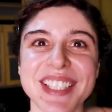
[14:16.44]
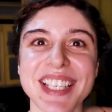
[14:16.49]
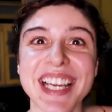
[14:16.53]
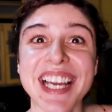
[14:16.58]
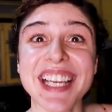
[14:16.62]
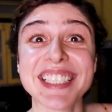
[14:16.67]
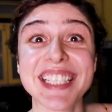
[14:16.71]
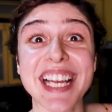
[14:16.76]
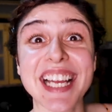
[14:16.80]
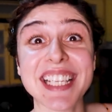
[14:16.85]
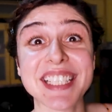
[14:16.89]
So
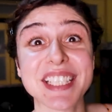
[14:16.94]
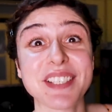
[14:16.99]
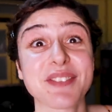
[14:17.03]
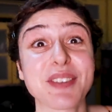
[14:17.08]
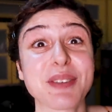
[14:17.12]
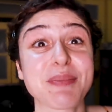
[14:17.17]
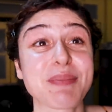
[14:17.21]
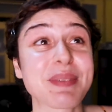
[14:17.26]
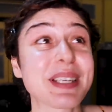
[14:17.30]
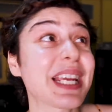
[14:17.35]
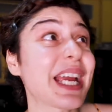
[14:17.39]
guys, that's
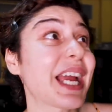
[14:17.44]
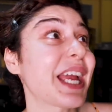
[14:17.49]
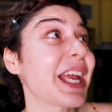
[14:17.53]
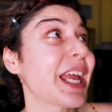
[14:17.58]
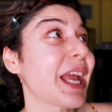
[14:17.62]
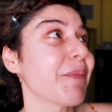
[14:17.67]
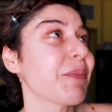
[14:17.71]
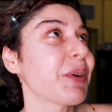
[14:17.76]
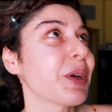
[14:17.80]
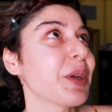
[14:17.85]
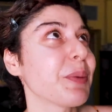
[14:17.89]
it from me. I
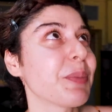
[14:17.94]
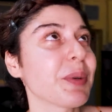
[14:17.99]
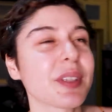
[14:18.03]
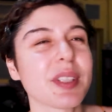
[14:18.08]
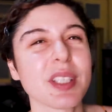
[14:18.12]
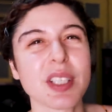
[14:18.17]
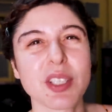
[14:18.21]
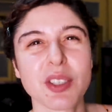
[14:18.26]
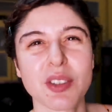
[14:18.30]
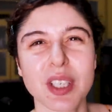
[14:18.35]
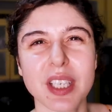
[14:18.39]
am going to
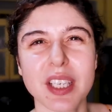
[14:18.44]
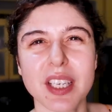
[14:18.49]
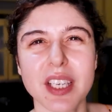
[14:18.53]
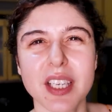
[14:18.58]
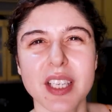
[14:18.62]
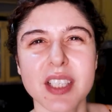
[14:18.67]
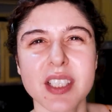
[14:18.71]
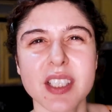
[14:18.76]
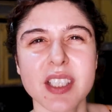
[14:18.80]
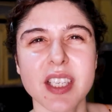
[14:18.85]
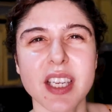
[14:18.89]
put the
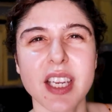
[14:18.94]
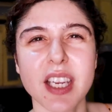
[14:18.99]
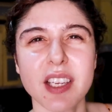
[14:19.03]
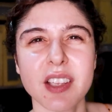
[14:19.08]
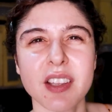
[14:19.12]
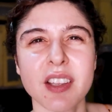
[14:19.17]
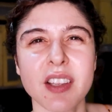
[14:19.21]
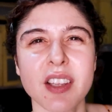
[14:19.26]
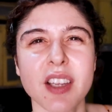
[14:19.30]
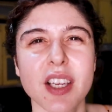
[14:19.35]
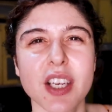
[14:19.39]
ingredients
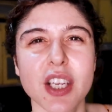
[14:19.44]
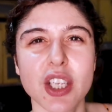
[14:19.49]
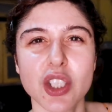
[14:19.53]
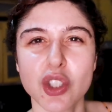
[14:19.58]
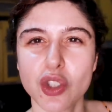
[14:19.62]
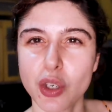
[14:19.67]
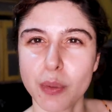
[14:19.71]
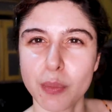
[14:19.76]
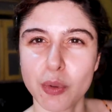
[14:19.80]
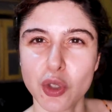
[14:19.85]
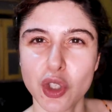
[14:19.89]
in the
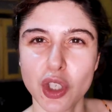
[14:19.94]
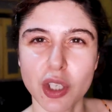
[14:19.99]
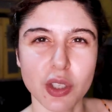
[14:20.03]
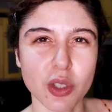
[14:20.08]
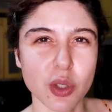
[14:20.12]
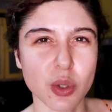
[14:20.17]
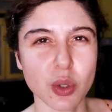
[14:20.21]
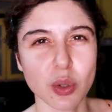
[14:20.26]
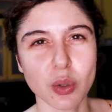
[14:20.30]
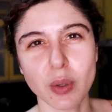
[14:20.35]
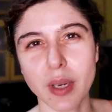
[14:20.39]

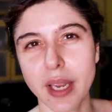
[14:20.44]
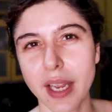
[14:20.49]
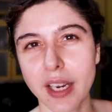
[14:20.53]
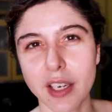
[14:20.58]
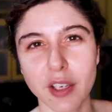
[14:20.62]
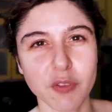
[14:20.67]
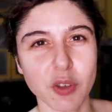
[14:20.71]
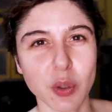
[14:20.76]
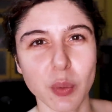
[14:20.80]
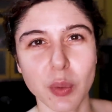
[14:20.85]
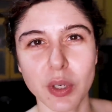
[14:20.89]
description. So
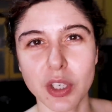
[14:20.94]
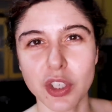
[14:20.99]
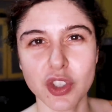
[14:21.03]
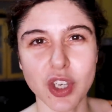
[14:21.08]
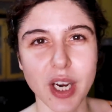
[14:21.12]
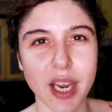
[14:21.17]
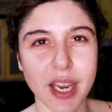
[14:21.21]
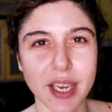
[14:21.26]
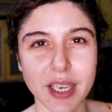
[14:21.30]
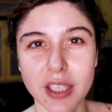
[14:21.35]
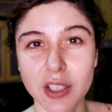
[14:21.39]
any of you want to
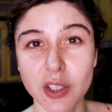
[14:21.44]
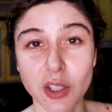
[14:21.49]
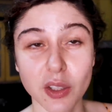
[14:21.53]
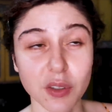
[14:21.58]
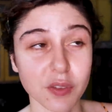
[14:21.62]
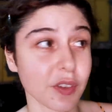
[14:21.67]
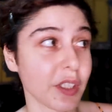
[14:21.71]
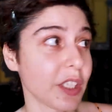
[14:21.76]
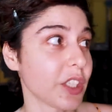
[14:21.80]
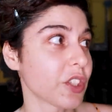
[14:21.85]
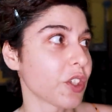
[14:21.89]
try
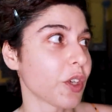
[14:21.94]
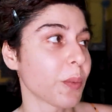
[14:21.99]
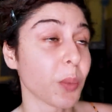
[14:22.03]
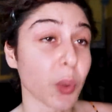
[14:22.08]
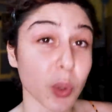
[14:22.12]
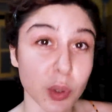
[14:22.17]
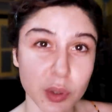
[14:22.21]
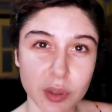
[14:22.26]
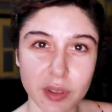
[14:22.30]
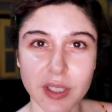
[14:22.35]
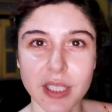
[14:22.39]
either of these or
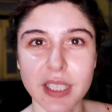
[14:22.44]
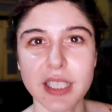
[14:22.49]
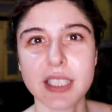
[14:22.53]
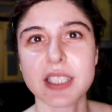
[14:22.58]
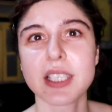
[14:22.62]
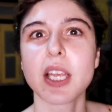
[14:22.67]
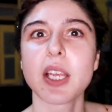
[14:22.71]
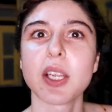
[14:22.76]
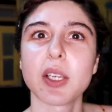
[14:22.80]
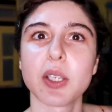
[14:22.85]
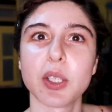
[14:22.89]
both
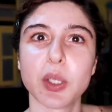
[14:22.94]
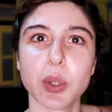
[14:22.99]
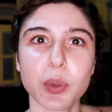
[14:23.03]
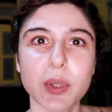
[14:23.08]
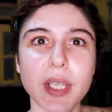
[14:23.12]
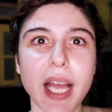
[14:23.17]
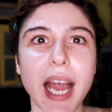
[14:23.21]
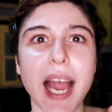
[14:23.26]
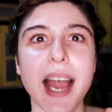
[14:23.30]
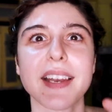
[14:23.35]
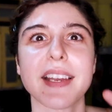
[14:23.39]
these,
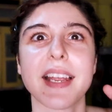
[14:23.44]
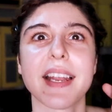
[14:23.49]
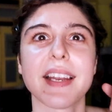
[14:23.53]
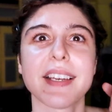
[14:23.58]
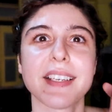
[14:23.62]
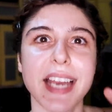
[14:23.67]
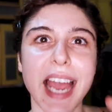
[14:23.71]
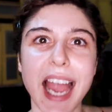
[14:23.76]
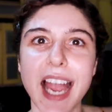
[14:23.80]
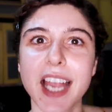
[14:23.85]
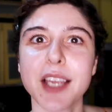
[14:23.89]
do that
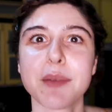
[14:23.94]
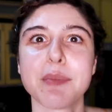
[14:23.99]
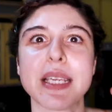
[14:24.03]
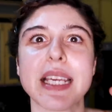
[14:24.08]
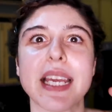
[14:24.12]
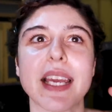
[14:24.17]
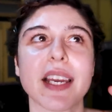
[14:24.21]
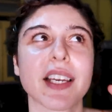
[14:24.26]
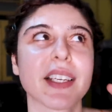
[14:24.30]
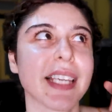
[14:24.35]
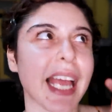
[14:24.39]
and tag
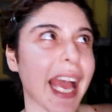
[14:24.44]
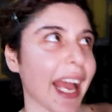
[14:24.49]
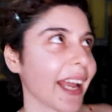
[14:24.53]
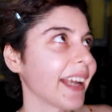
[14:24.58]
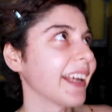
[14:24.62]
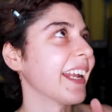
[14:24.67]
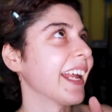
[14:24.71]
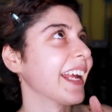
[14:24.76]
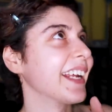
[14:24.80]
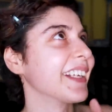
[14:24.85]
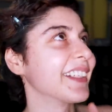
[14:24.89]
me and
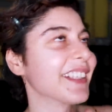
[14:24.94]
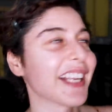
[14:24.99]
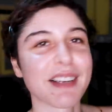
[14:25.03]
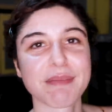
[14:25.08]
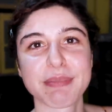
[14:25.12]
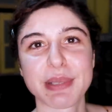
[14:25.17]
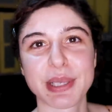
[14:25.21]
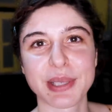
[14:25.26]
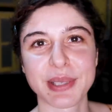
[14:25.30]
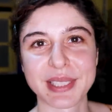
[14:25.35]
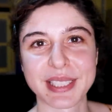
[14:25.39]
tag
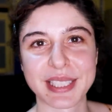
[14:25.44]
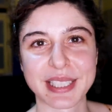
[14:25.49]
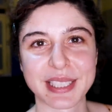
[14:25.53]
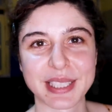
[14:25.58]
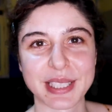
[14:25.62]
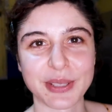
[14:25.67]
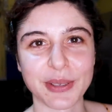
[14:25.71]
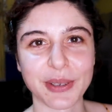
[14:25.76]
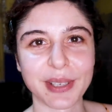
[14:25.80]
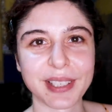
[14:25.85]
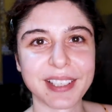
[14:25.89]
Anaita because
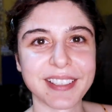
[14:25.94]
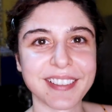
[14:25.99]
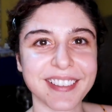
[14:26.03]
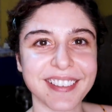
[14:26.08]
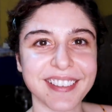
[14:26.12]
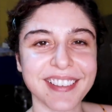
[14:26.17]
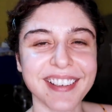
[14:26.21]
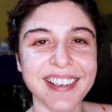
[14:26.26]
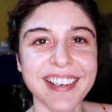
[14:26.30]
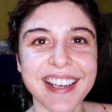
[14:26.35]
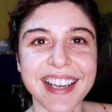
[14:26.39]
this is all
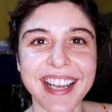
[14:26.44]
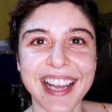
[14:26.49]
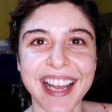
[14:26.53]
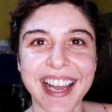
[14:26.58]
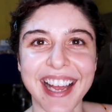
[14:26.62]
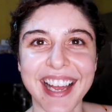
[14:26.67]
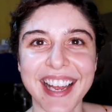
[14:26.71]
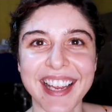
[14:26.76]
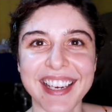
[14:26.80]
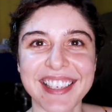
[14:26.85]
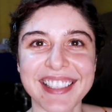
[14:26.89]
her.
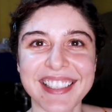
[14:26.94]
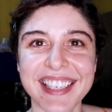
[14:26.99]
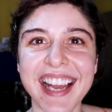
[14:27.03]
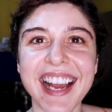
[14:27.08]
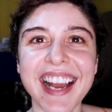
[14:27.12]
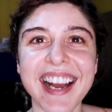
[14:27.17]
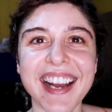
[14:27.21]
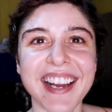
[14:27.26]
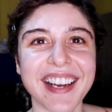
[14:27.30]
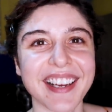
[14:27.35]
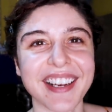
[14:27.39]
And
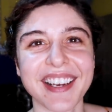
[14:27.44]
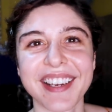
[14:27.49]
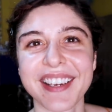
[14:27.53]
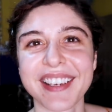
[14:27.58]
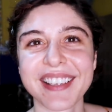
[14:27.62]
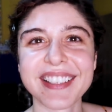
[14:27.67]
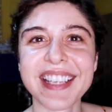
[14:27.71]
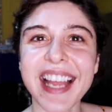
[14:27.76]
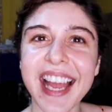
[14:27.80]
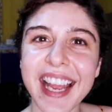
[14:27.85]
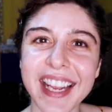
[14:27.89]
yeah,
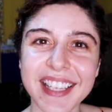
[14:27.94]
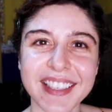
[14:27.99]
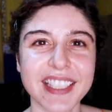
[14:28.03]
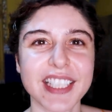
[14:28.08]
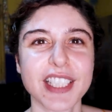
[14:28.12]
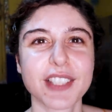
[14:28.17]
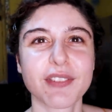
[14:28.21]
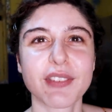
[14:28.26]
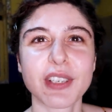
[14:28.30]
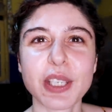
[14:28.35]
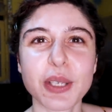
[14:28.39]
uh, like
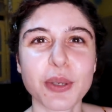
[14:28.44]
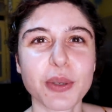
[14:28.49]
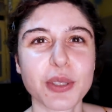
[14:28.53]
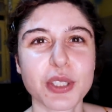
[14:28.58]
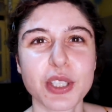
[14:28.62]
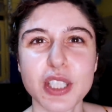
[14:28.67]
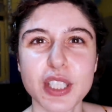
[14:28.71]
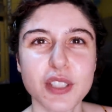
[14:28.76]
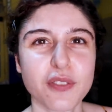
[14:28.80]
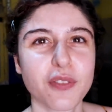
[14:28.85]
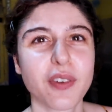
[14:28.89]
this
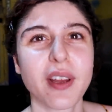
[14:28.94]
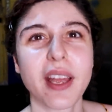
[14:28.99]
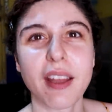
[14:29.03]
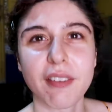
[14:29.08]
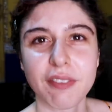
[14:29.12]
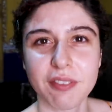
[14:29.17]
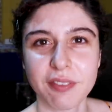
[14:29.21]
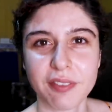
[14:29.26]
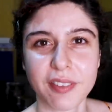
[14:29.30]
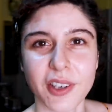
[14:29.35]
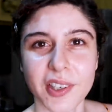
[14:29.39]
video just for
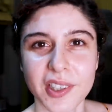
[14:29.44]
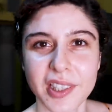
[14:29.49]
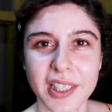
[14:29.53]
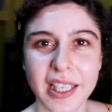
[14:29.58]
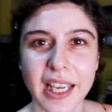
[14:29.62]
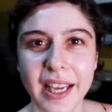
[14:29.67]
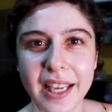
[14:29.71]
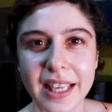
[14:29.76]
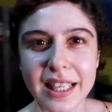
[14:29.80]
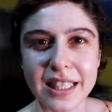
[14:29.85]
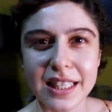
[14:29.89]

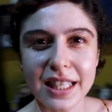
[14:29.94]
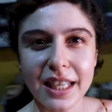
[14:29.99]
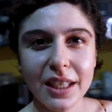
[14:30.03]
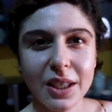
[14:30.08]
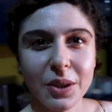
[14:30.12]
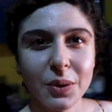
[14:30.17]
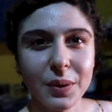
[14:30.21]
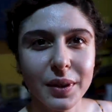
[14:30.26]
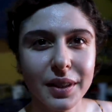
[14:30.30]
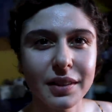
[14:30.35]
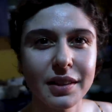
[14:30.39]
effort, guys.
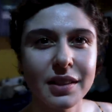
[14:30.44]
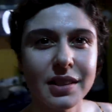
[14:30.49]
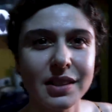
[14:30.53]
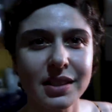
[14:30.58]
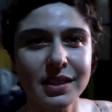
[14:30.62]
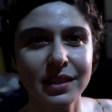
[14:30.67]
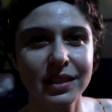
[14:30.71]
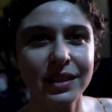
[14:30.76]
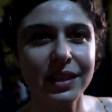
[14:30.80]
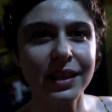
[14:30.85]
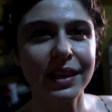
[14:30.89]
Like, look at
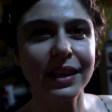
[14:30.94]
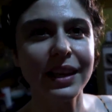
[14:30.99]
this.